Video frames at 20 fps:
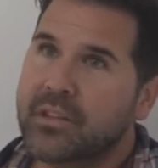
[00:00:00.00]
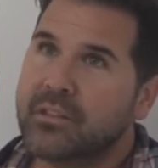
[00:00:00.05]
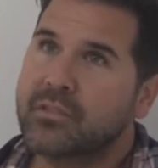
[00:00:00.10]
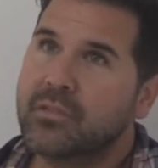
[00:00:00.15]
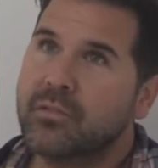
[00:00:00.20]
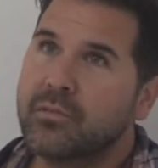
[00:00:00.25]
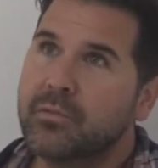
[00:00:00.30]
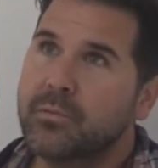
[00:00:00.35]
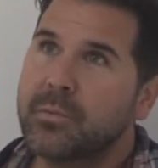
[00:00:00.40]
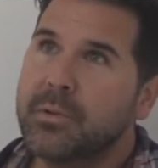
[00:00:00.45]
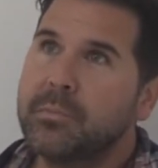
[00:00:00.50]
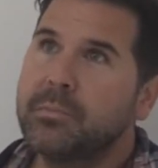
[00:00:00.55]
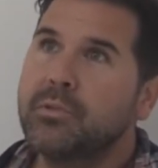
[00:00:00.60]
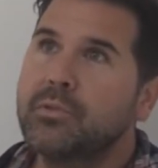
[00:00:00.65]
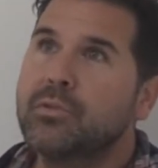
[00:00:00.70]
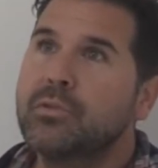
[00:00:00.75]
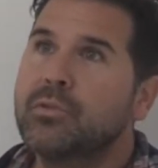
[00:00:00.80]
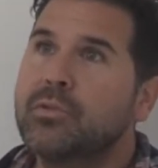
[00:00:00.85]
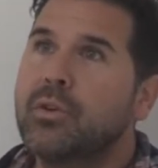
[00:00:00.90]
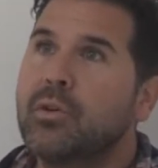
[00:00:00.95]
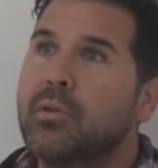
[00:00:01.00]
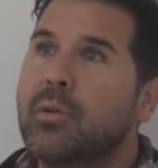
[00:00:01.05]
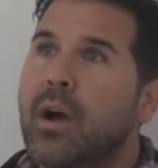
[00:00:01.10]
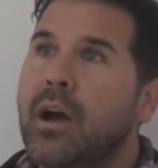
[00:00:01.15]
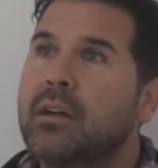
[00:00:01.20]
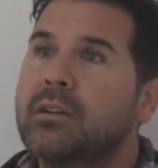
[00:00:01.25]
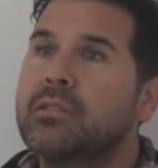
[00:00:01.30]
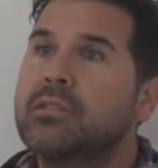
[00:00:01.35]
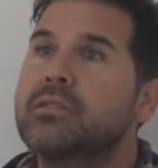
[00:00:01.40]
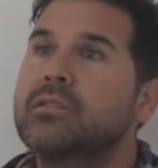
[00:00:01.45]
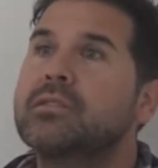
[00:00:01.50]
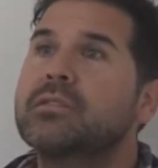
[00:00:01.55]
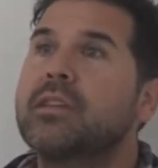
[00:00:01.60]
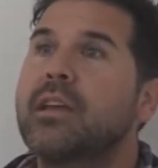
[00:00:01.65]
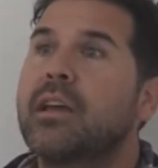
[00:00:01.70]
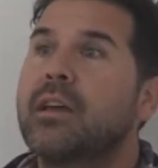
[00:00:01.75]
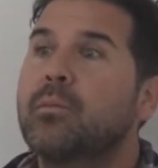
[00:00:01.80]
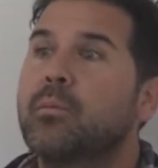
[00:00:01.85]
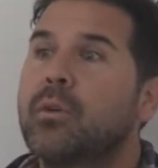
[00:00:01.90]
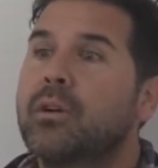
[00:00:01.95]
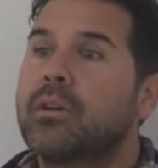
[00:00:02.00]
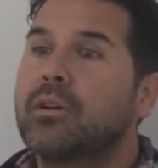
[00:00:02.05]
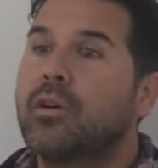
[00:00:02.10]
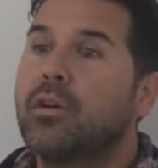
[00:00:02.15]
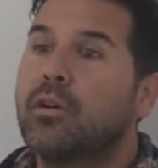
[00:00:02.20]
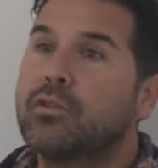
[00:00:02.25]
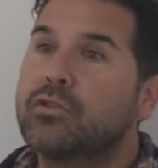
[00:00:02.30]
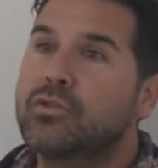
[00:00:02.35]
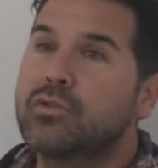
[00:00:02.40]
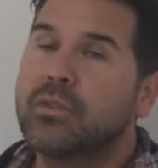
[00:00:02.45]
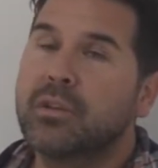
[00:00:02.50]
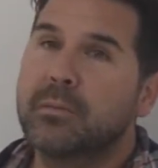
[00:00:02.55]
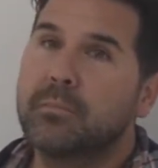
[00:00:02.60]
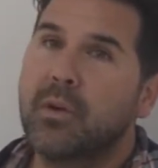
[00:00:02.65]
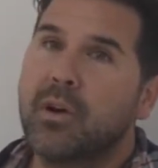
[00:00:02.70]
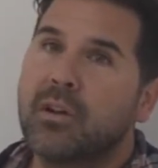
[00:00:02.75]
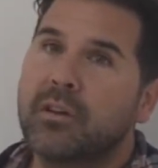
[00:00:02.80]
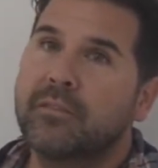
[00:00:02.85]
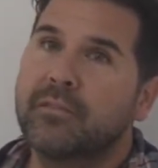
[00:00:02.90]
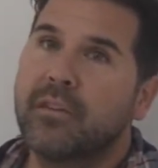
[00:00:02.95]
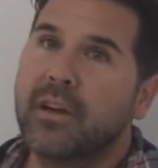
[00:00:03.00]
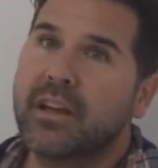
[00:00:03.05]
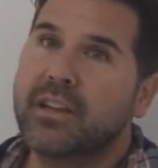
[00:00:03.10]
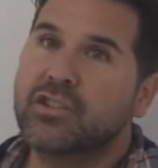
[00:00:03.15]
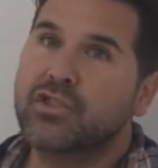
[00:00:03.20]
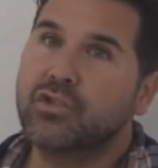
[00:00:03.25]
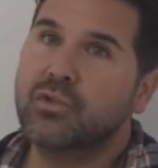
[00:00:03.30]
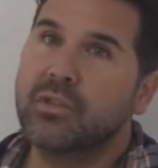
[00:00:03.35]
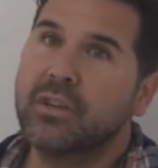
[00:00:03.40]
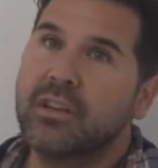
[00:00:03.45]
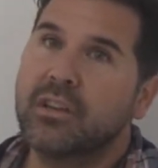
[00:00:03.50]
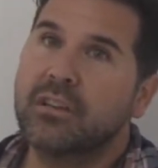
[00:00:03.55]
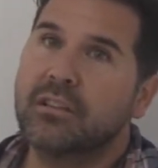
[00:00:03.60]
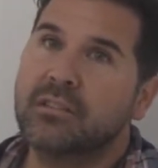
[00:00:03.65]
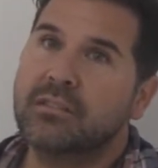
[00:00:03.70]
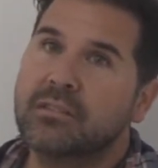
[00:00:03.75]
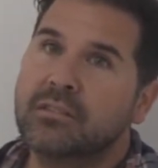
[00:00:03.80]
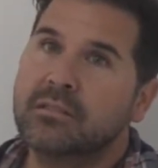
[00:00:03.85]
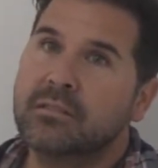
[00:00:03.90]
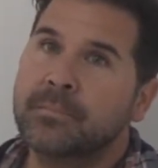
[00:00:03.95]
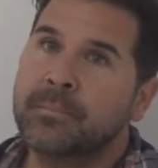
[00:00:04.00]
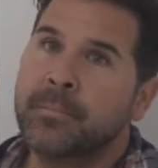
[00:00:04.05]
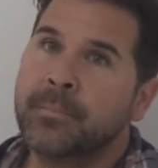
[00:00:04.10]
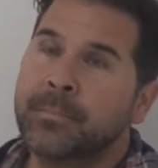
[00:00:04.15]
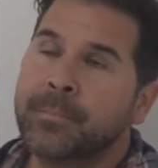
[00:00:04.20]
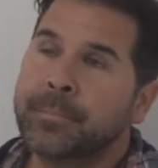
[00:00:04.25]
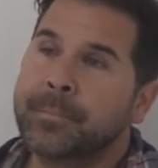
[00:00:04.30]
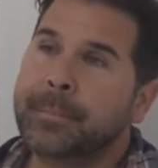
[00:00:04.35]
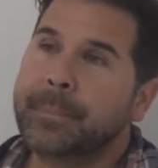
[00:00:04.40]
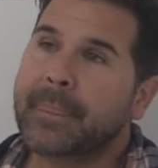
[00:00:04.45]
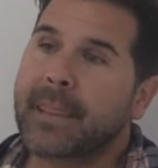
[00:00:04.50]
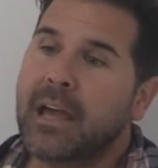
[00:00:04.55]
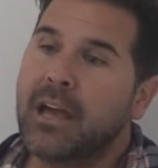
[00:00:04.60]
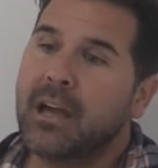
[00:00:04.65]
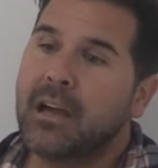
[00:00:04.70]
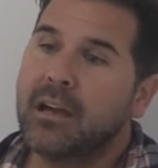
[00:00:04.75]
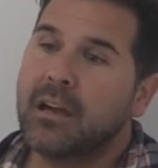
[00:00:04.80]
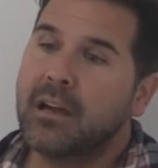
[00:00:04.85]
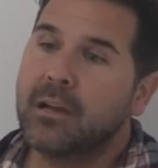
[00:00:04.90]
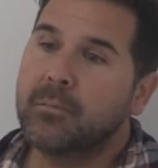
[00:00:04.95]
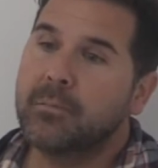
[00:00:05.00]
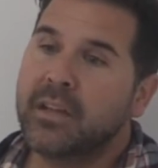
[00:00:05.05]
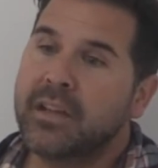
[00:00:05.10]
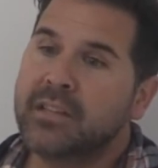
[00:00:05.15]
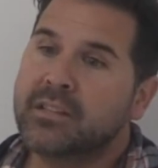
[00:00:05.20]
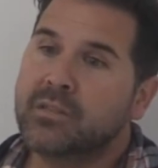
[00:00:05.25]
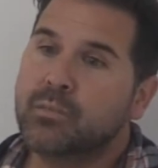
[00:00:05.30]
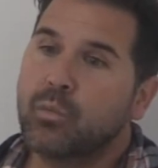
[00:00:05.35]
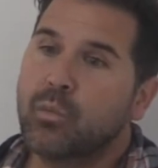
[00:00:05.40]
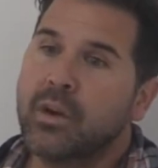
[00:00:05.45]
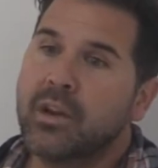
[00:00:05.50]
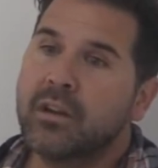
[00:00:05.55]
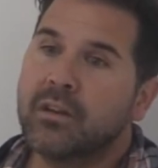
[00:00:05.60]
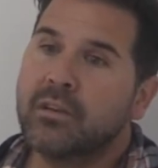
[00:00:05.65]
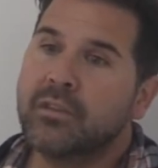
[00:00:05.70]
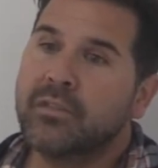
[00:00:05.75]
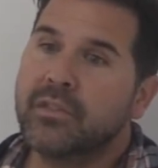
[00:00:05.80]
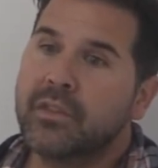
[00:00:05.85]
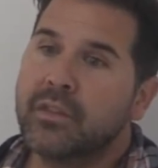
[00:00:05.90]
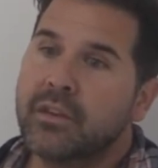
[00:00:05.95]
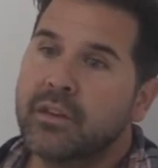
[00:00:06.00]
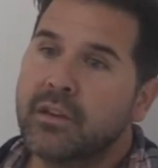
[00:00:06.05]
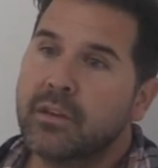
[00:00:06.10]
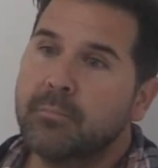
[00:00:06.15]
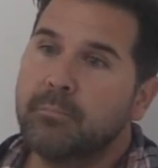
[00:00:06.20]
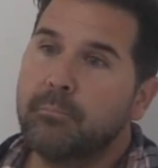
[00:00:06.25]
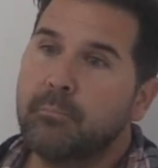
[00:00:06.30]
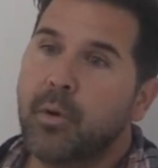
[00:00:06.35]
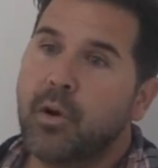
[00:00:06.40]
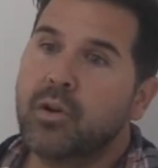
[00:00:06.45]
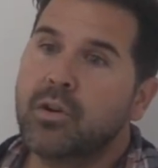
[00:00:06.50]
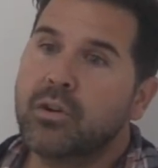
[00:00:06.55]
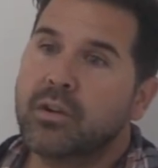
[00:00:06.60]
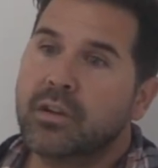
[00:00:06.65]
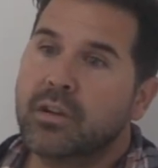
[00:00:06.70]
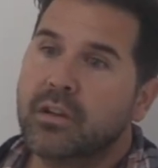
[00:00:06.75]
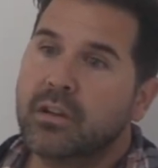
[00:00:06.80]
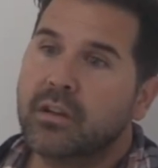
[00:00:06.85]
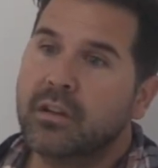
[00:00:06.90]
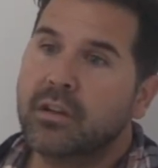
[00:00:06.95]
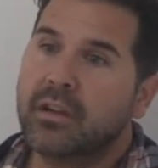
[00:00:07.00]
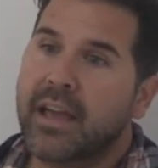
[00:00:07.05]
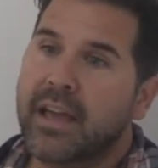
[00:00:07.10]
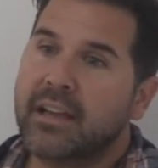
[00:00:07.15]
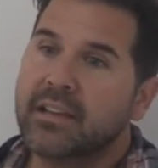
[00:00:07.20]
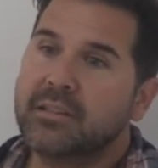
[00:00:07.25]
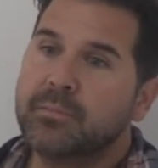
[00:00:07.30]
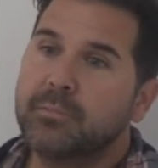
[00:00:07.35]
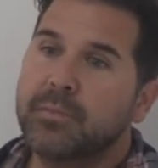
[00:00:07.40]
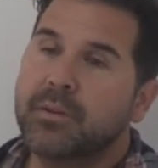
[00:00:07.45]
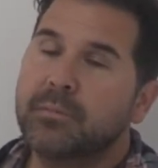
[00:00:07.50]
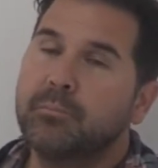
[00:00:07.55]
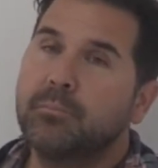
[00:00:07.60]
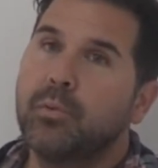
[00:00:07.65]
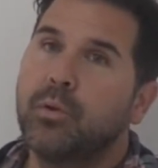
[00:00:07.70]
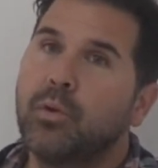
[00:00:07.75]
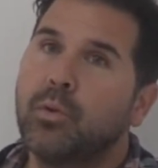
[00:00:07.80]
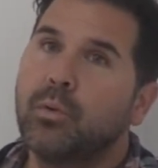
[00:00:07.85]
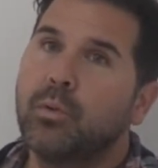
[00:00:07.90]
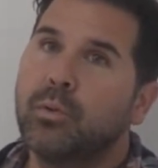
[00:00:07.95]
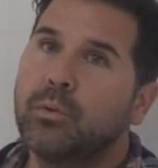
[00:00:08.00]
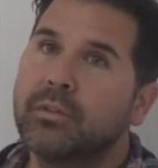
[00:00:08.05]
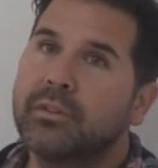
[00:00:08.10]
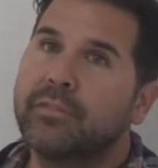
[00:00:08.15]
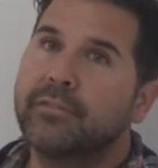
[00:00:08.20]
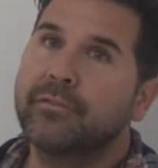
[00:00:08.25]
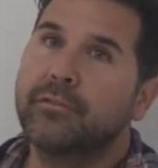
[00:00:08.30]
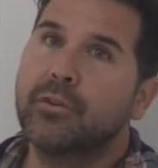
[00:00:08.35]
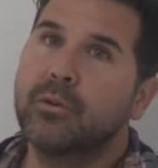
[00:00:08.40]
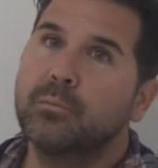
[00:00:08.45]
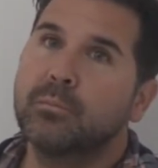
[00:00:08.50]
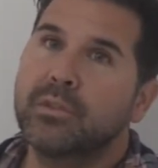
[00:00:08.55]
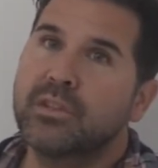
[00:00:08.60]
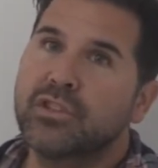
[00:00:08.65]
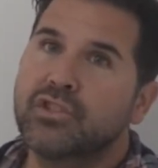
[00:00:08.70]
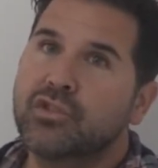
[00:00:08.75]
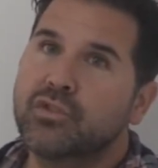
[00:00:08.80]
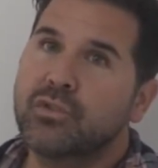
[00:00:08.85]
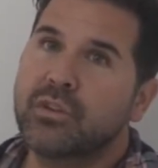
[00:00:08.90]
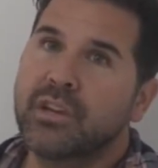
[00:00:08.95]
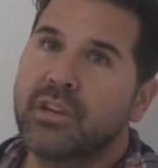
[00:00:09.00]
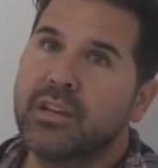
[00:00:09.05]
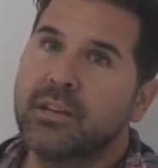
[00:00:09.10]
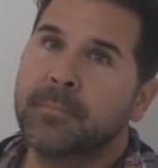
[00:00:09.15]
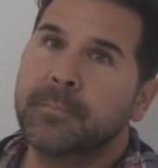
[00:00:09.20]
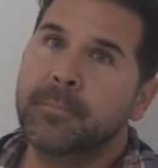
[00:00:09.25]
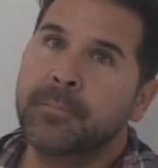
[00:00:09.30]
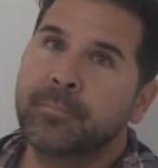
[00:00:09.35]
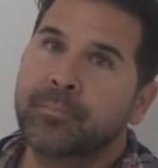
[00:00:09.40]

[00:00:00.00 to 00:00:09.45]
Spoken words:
So for people who don't understand what a culturally modified tree is, it's where the bark has been pulled from the tree